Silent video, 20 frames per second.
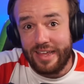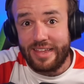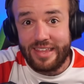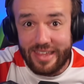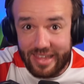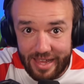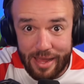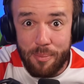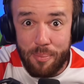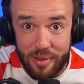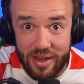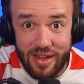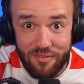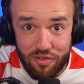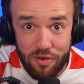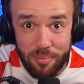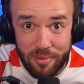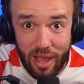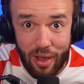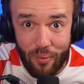keep it
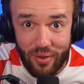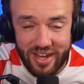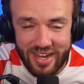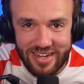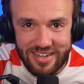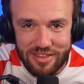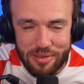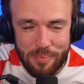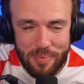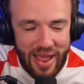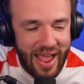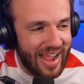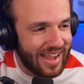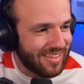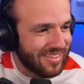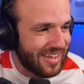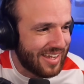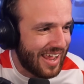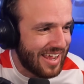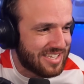from going into the back of
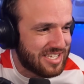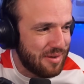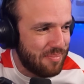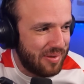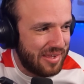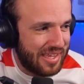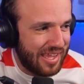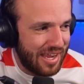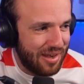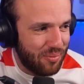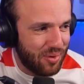the net to begin